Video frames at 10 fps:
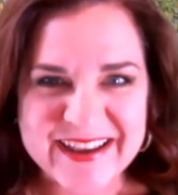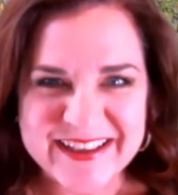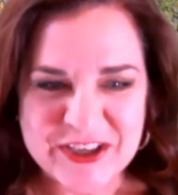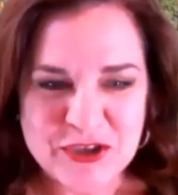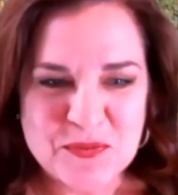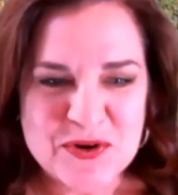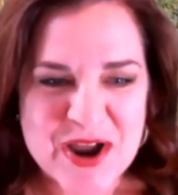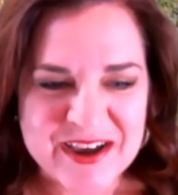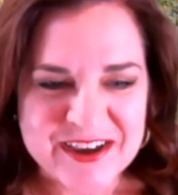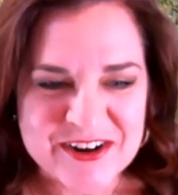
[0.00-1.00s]
you were not
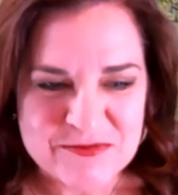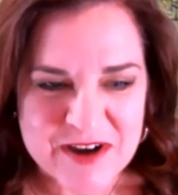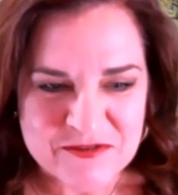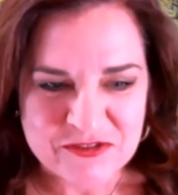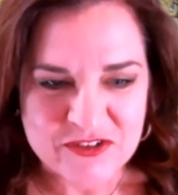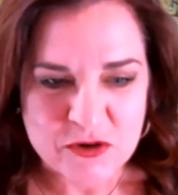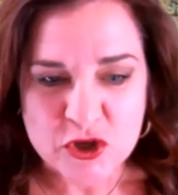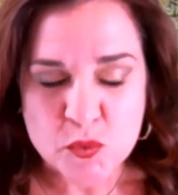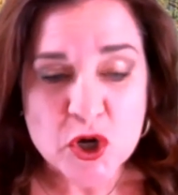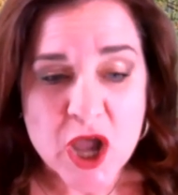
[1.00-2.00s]
going to run for, or you
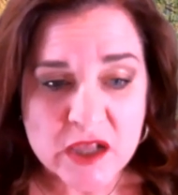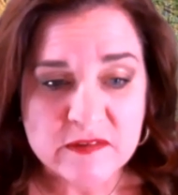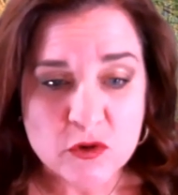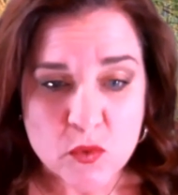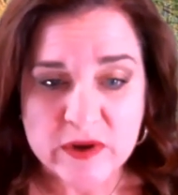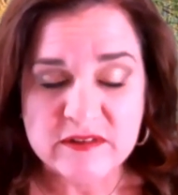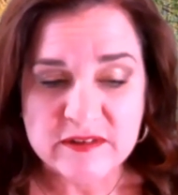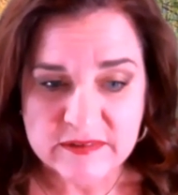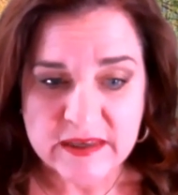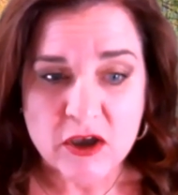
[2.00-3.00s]
were not going to
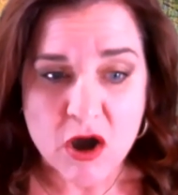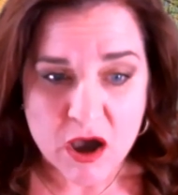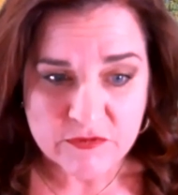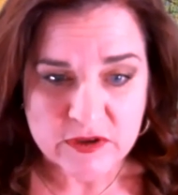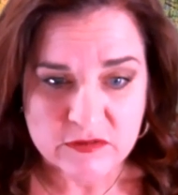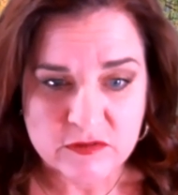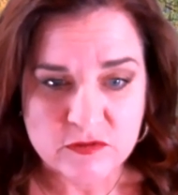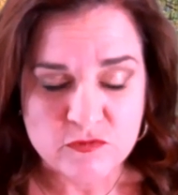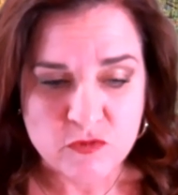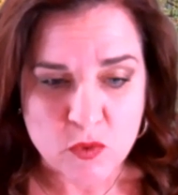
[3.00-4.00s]
seek
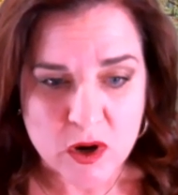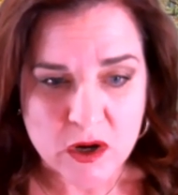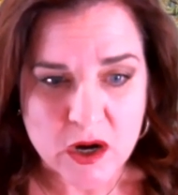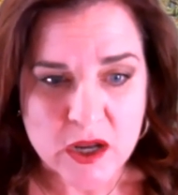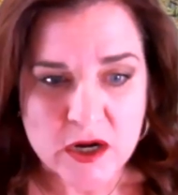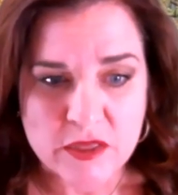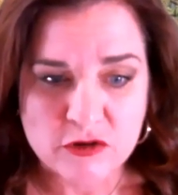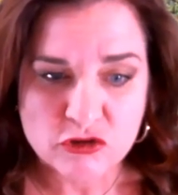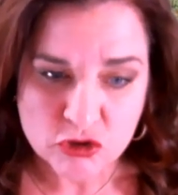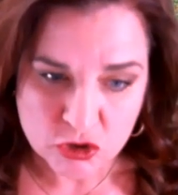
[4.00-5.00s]
office for
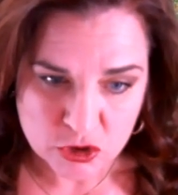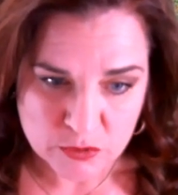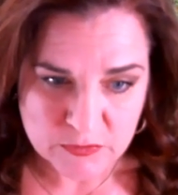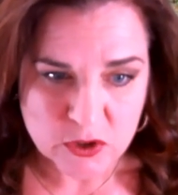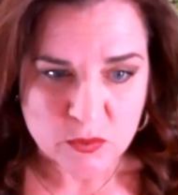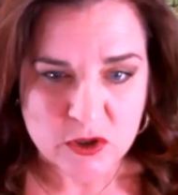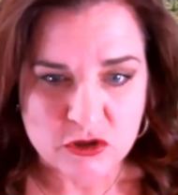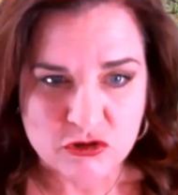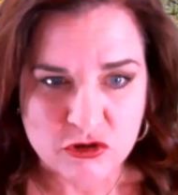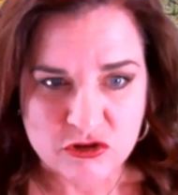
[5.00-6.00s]
another term, that you were going
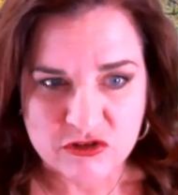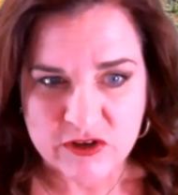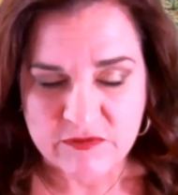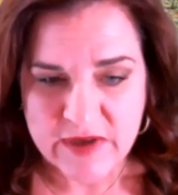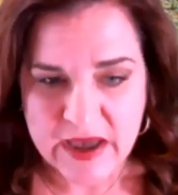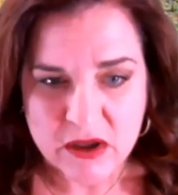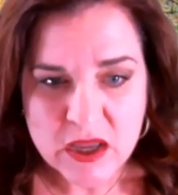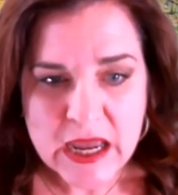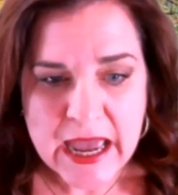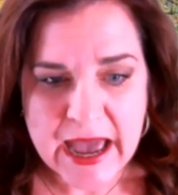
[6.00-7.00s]
to turn yourself out
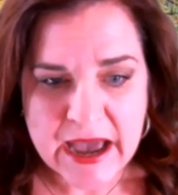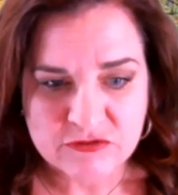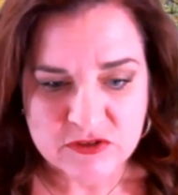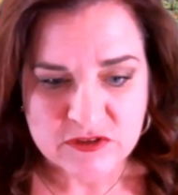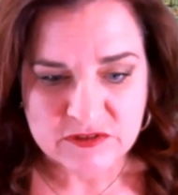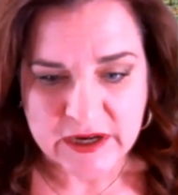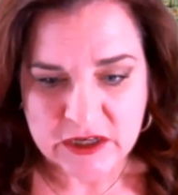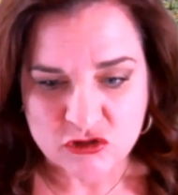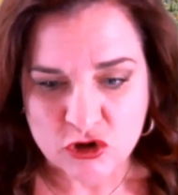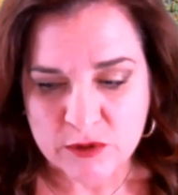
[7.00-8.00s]
after the
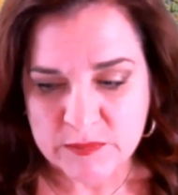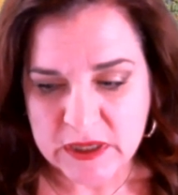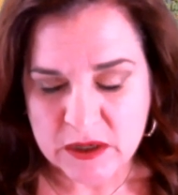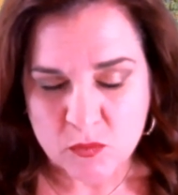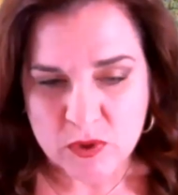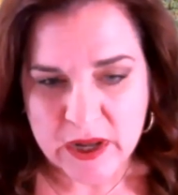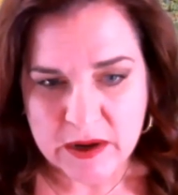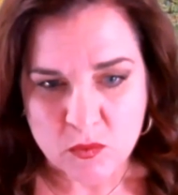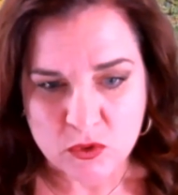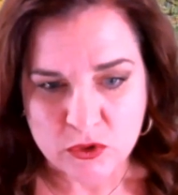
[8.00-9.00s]
second term. And then when I
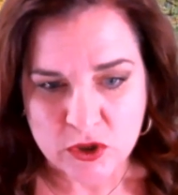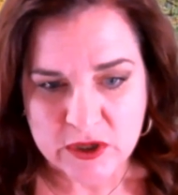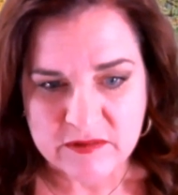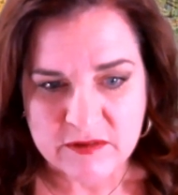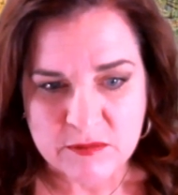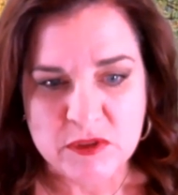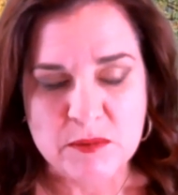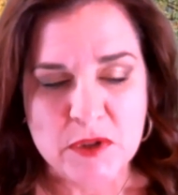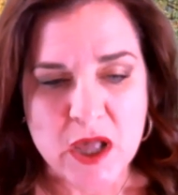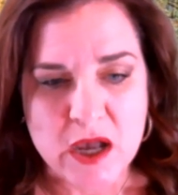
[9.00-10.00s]
look at some of the
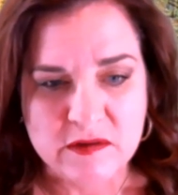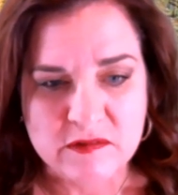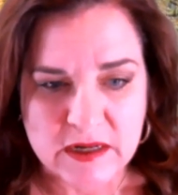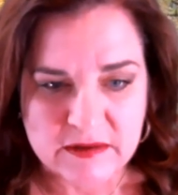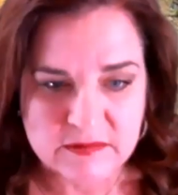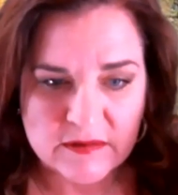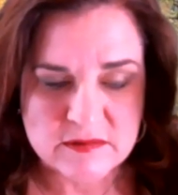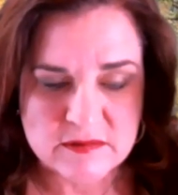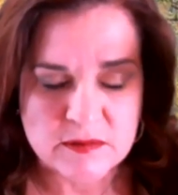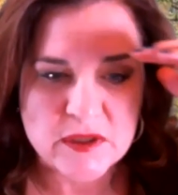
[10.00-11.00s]
blogs and I see some of the
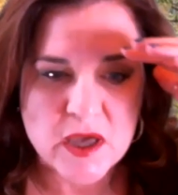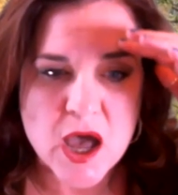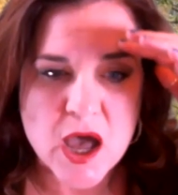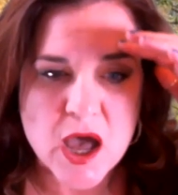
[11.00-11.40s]
comments,